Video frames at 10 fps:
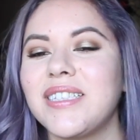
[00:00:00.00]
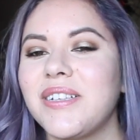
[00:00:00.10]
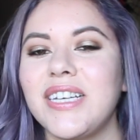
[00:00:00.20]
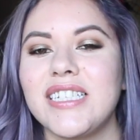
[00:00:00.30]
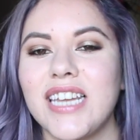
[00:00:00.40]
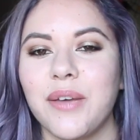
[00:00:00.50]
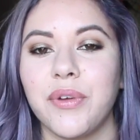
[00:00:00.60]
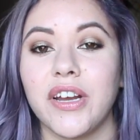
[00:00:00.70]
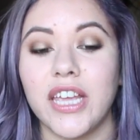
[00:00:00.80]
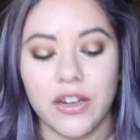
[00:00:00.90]
It's Lorena. Today
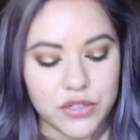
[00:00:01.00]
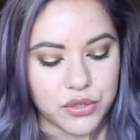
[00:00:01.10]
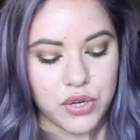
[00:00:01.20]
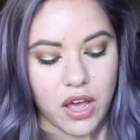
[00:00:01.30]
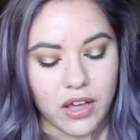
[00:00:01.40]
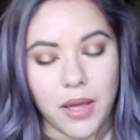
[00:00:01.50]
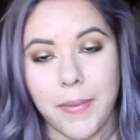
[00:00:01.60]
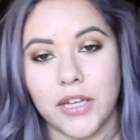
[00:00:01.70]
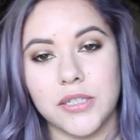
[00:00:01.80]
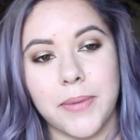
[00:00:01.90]
we are here to talk
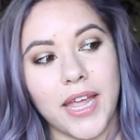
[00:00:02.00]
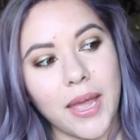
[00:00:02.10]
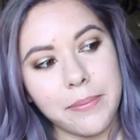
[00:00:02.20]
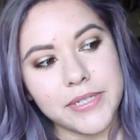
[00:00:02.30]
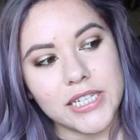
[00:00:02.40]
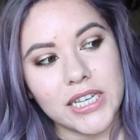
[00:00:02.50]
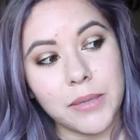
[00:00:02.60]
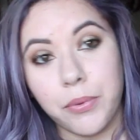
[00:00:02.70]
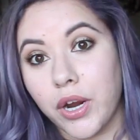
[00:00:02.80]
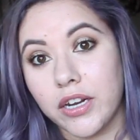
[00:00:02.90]
about my
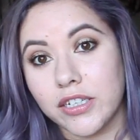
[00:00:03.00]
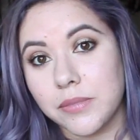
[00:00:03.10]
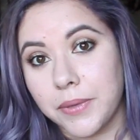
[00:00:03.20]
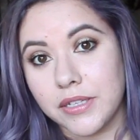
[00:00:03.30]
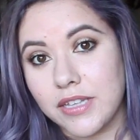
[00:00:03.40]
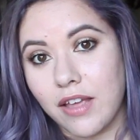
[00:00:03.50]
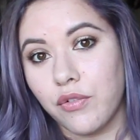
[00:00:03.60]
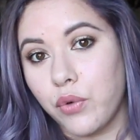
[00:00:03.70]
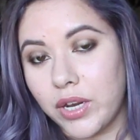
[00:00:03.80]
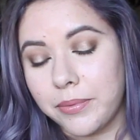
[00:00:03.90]
empty products because I
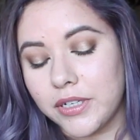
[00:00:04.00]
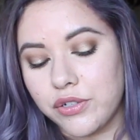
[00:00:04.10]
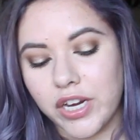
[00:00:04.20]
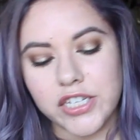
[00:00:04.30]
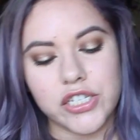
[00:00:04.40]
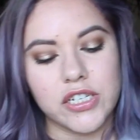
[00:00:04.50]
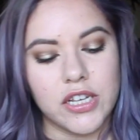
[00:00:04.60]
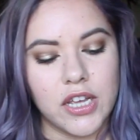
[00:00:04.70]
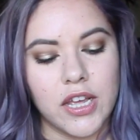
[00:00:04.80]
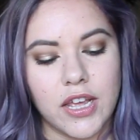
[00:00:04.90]
have quite a bit of trash
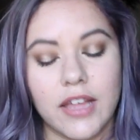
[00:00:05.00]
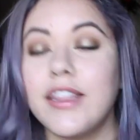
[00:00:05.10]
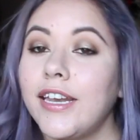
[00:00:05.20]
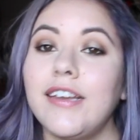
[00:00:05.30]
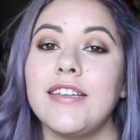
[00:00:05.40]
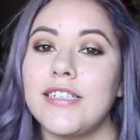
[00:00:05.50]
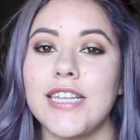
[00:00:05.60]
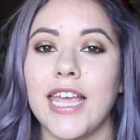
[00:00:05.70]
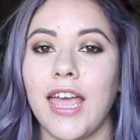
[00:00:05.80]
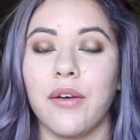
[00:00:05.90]
that I need to
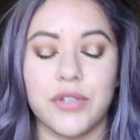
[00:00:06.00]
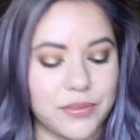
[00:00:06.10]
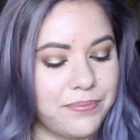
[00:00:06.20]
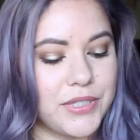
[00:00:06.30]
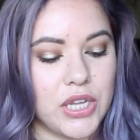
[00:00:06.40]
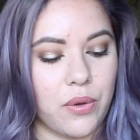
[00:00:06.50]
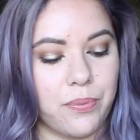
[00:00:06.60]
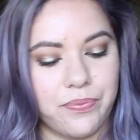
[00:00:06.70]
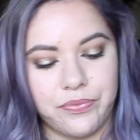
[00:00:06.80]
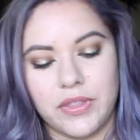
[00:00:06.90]
take out. So
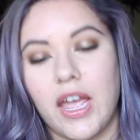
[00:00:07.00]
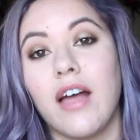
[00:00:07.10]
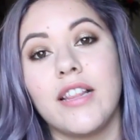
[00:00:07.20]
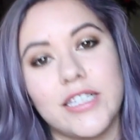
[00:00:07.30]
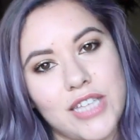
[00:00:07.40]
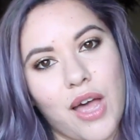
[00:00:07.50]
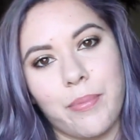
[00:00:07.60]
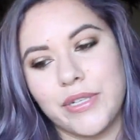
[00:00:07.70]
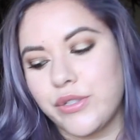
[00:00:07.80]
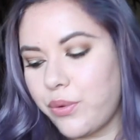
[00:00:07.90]
let's
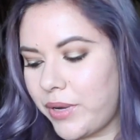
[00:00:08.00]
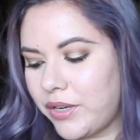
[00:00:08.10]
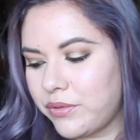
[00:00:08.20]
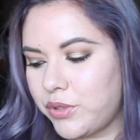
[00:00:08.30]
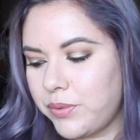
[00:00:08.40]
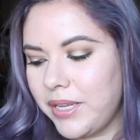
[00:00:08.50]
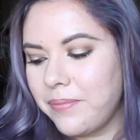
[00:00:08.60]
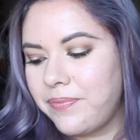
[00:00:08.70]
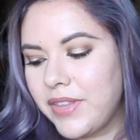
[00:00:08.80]
hop into it, why don't we?